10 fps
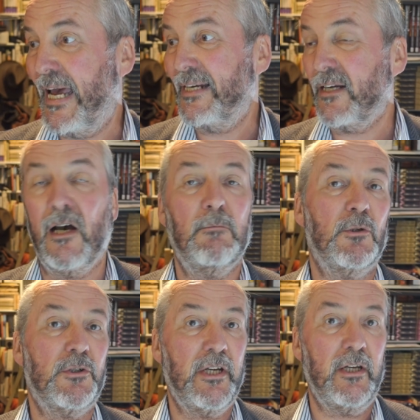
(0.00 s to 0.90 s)
and I
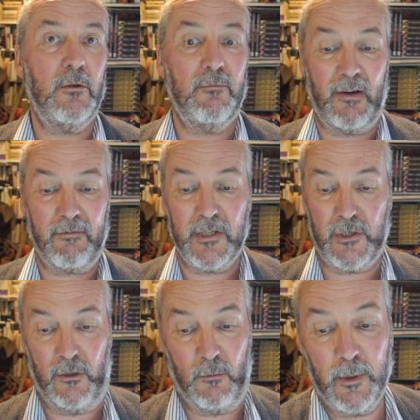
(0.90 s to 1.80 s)
will see you very
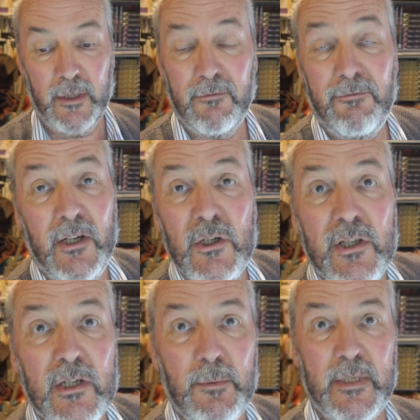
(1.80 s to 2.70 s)
soon when I've finished
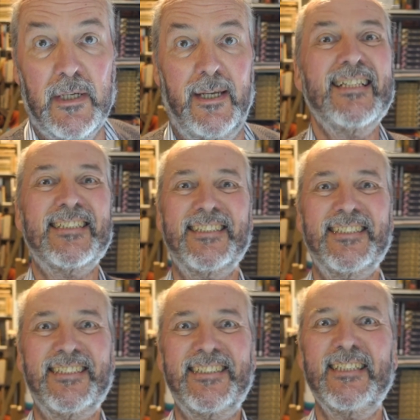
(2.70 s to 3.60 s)
this whiskey.
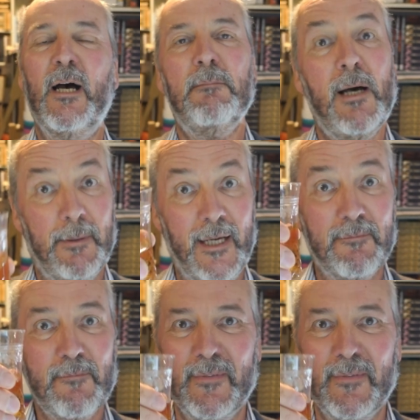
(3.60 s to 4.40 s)
Bye-bye.